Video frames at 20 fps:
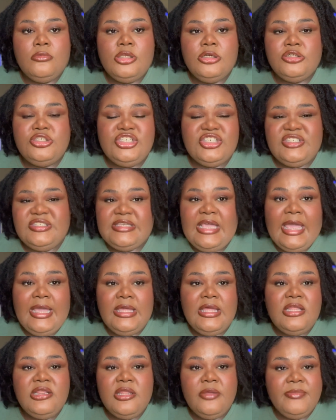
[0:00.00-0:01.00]
just
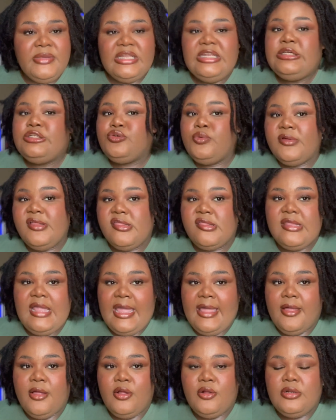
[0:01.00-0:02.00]
taking the mini twists
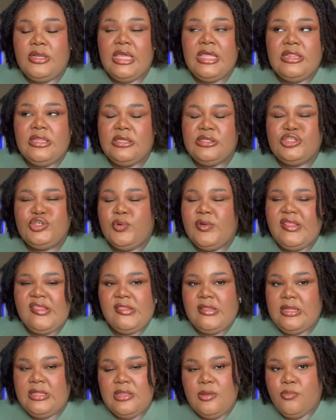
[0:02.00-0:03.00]
down and then
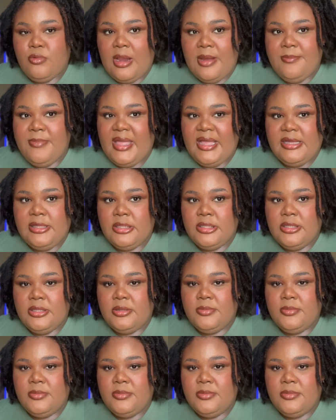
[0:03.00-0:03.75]
twisting them right back up.